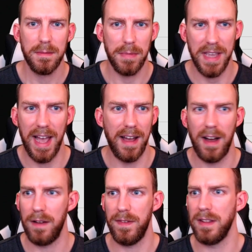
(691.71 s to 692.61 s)
But yeah,
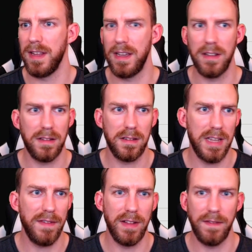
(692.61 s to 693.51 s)
I think they could
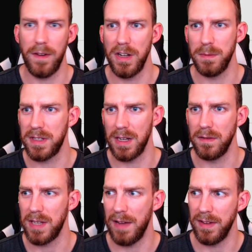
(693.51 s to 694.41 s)
definitely find
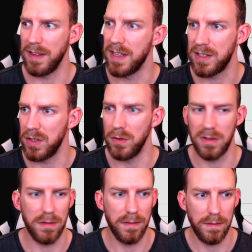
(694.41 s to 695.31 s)
themselves having this
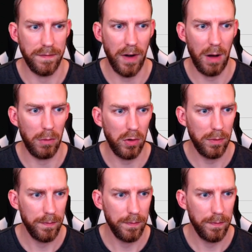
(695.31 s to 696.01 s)
used far more.